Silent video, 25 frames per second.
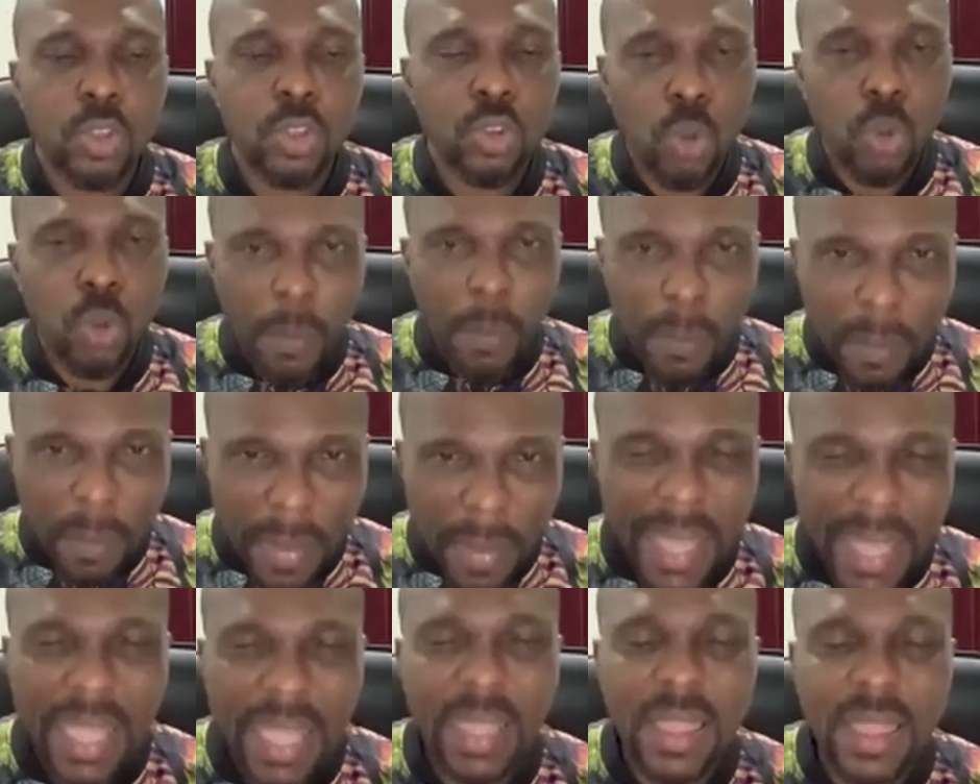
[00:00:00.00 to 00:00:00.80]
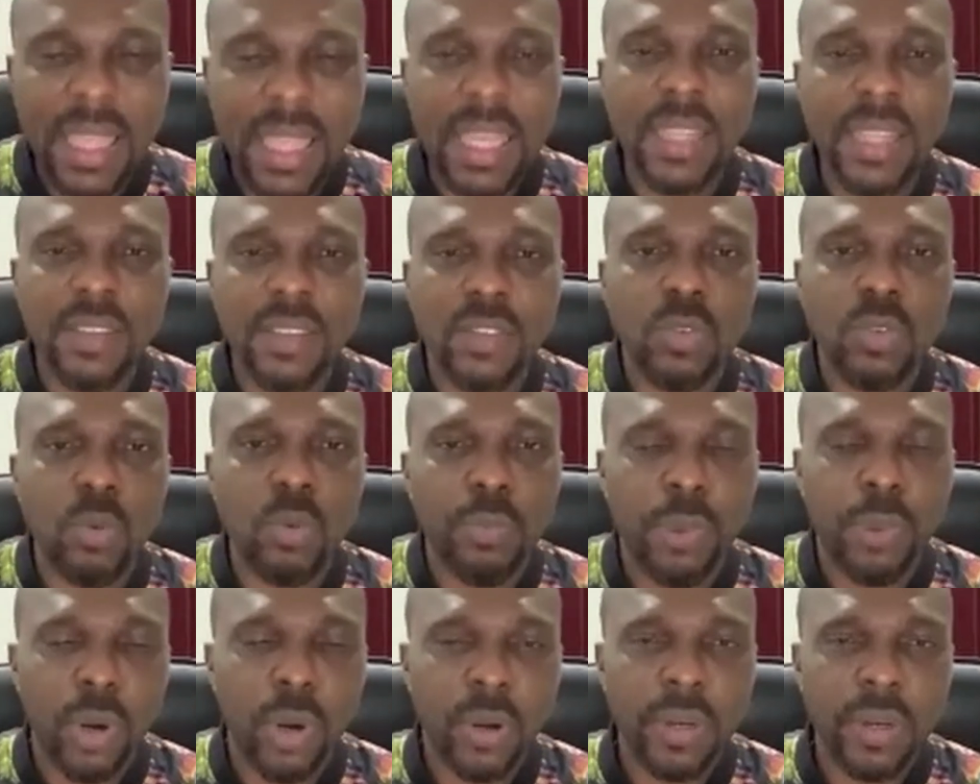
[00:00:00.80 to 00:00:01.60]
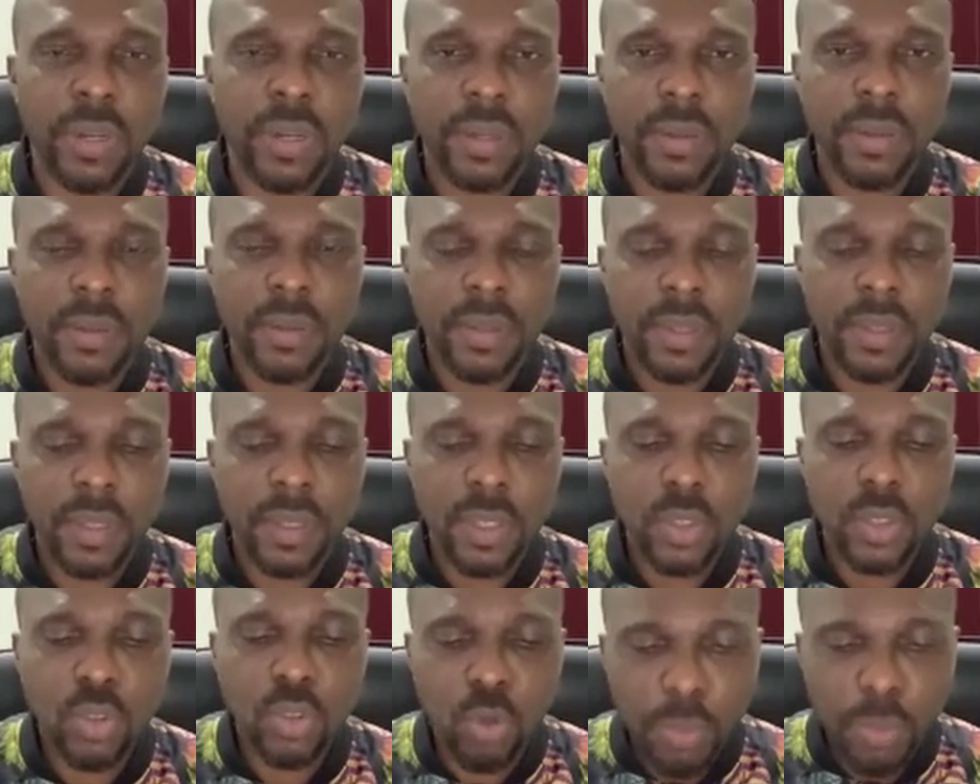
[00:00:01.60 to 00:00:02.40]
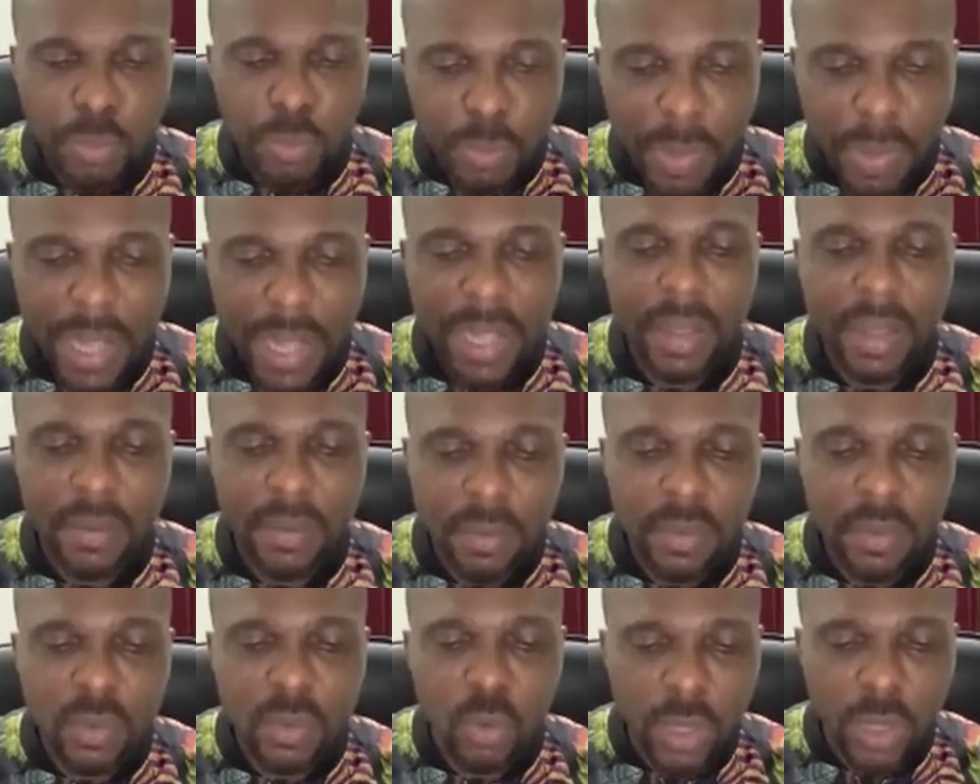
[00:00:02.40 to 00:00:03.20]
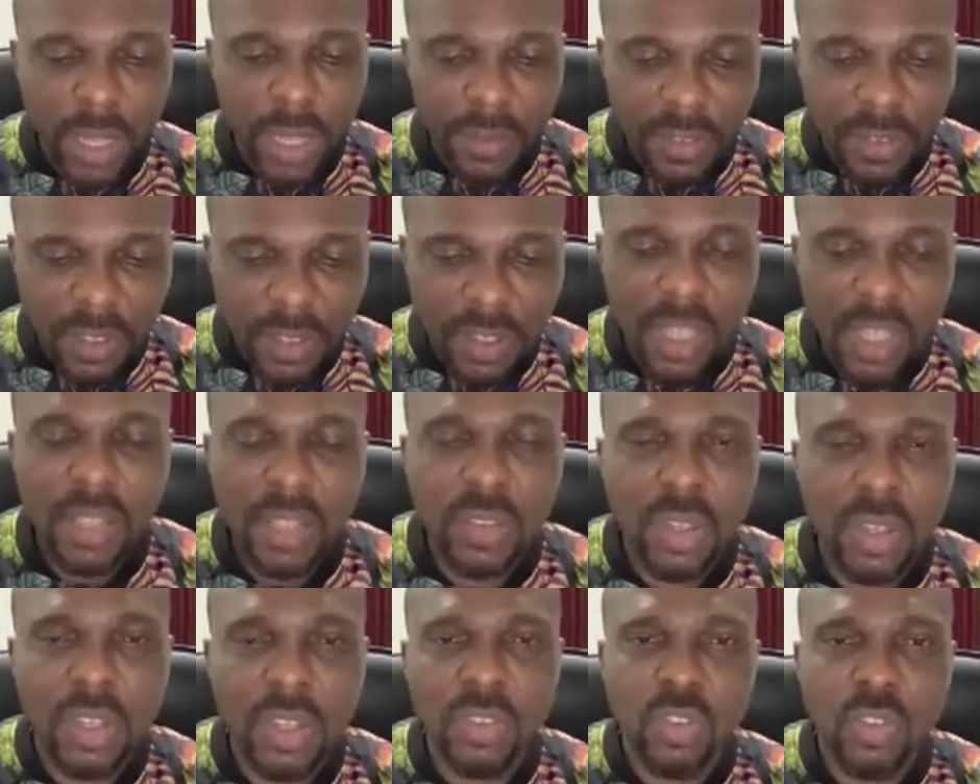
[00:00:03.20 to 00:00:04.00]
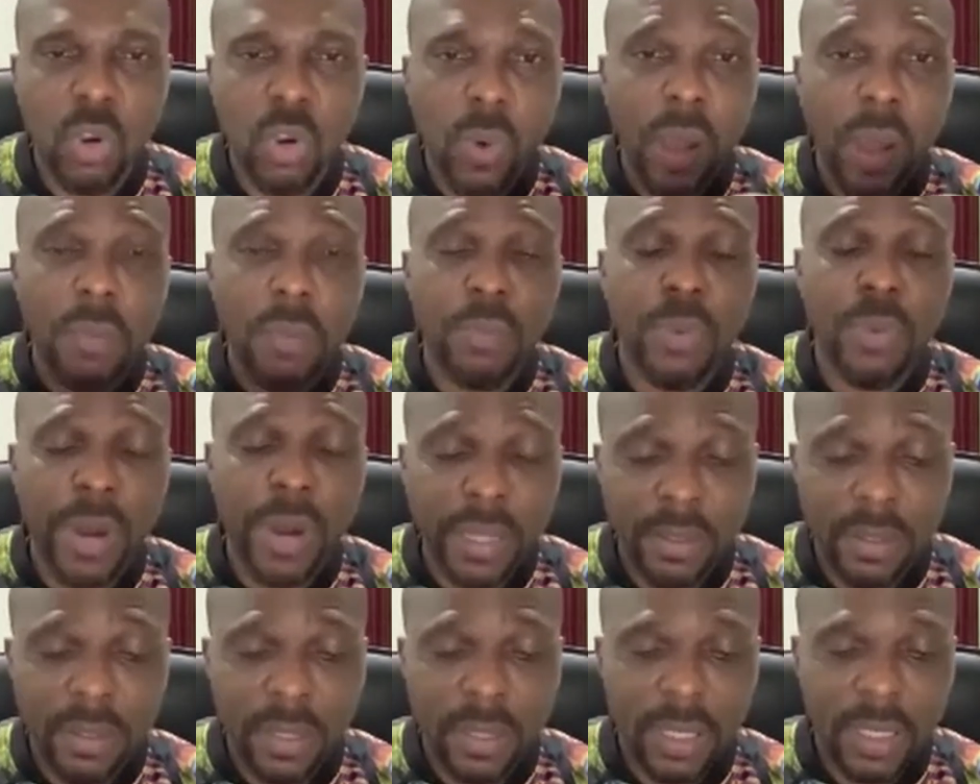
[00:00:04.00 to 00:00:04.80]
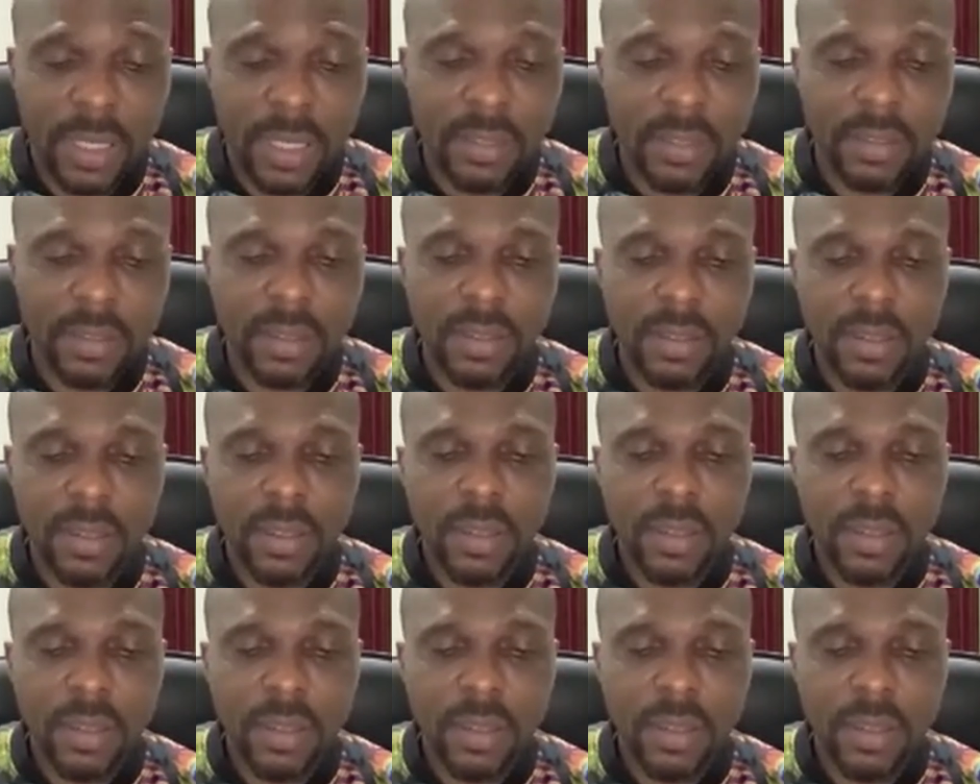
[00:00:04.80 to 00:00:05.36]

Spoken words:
to make things to bud, to give seed to the sower and bread to the eater,